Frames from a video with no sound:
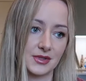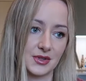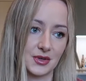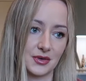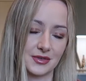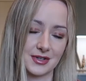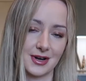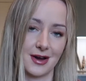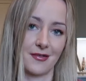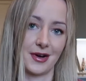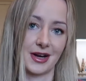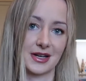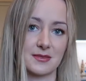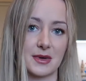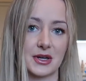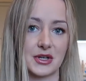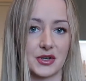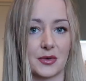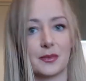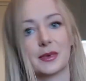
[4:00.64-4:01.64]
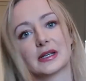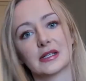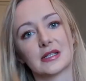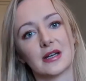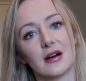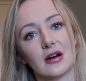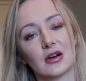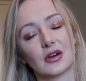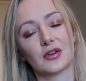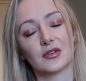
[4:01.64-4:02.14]
sort of direct my shopping to
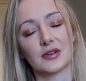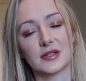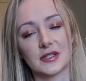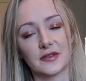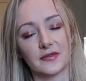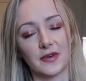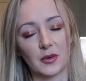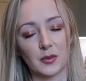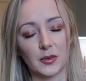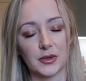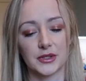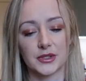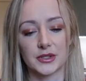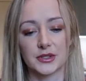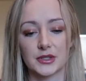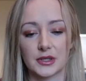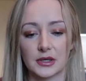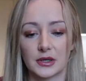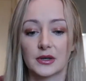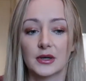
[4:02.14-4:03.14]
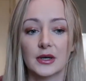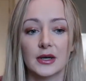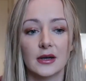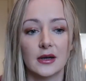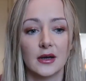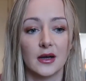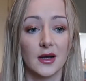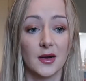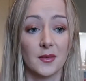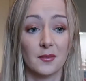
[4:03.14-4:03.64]
Argos if I wanted to.
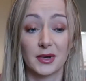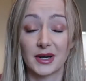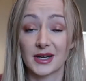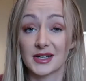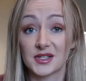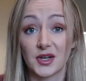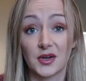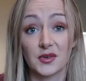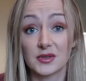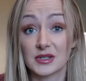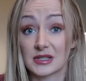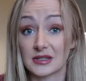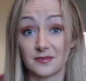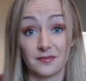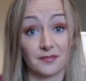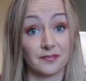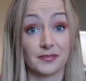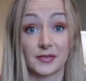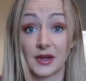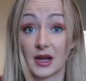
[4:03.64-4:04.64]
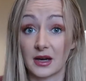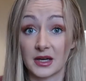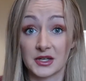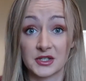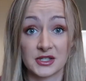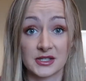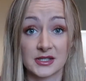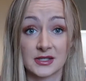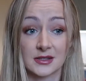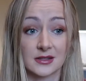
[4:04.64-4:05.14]
But I don't. I
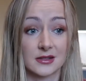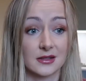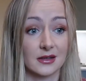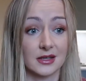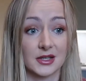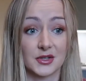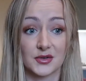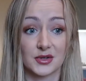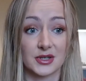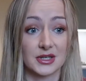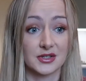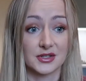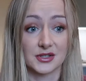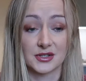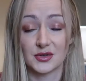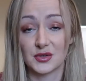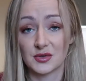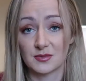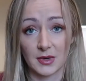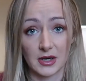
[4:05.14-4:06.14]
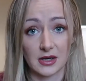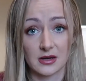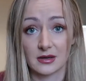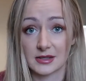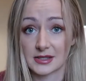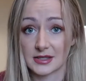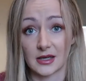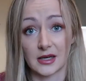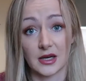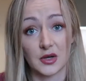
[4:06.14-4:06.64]
just literally just use my
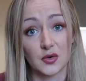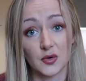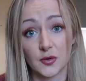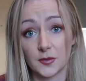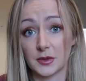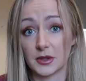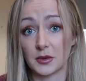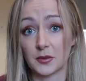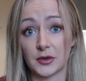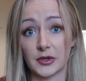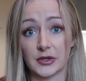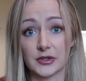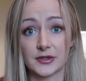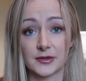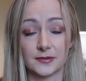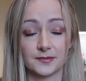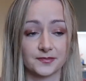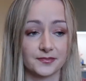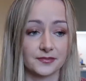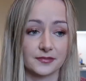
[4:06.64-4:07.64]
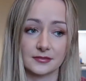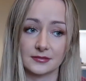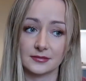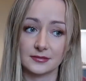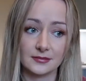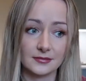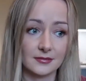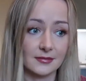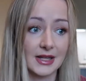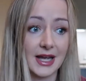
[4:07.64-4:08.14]
cards like I normally would,
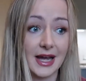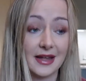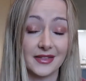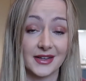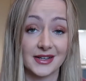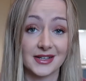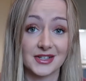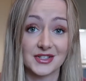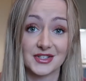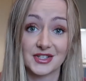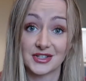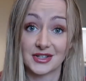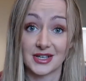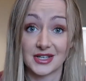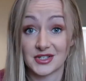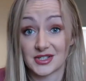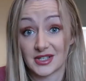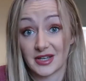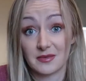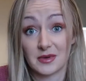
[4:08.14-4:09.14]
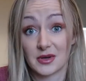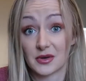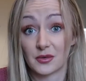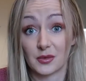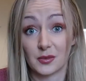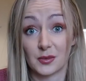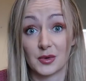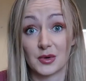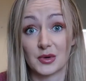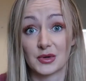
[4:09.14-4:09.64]
and then they just give me a
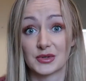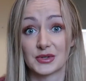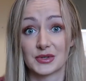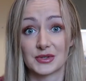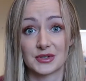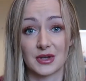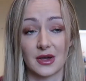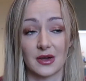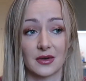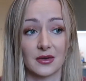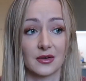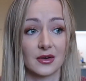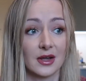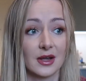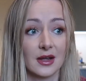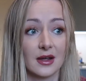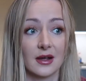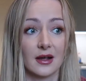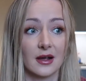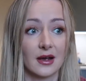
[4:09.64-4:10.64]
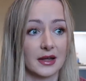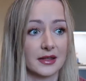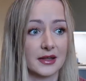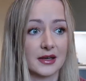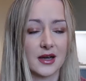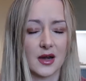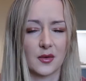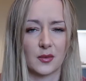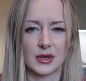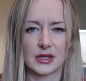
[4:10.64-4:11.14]
reward. So I
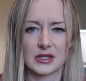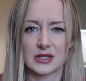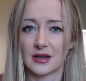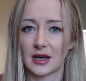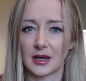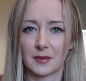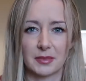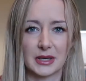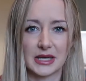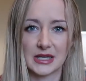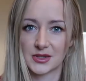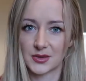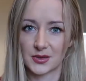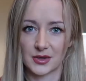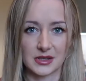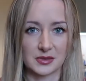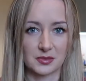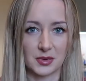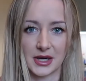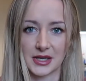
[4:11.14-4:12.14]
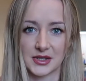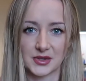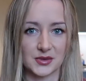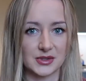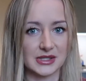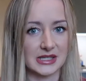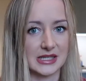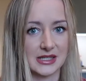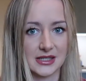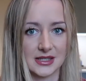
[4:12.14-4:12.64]
think I went to like Pizza Express or
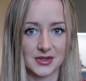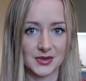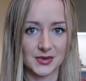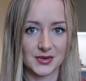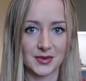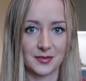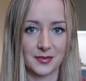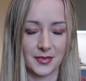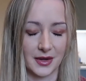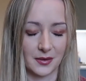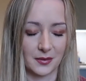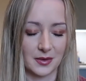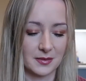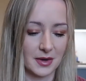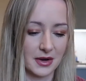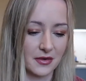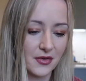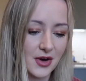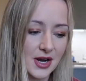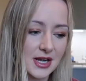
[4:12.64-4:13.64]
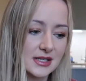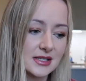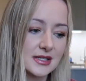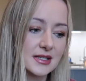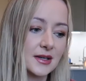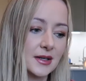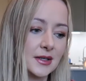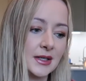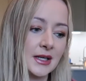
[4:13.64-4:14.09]
Zzz's or something with my friend,